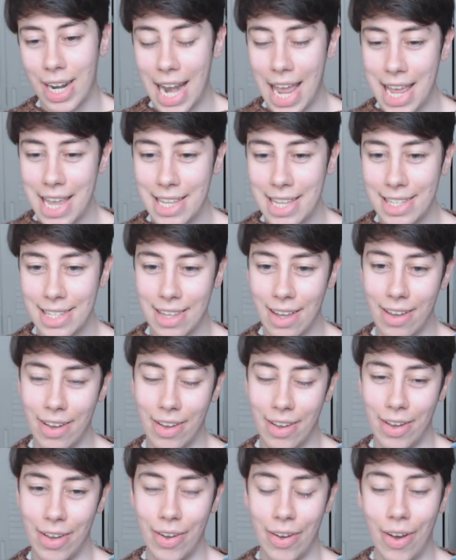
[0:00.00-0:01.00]
lace
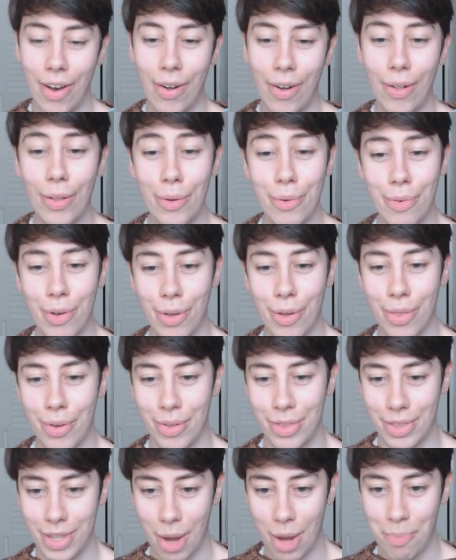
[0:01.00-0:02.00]
all over
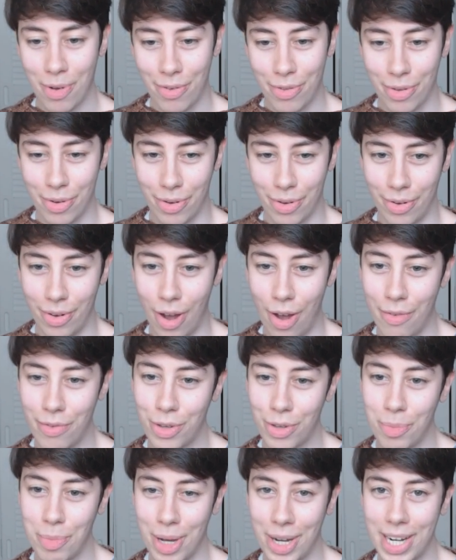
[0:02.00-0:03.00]
the top of
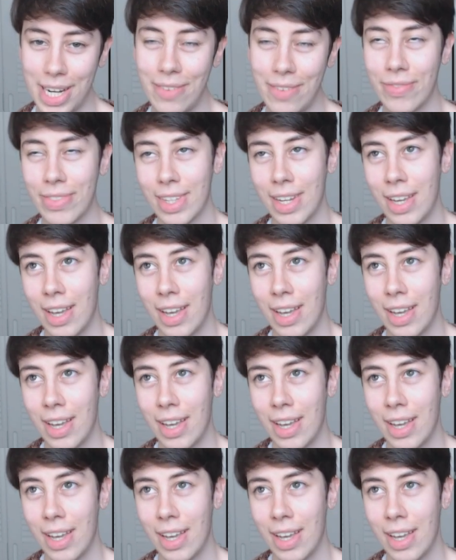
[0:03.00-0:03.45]
your body.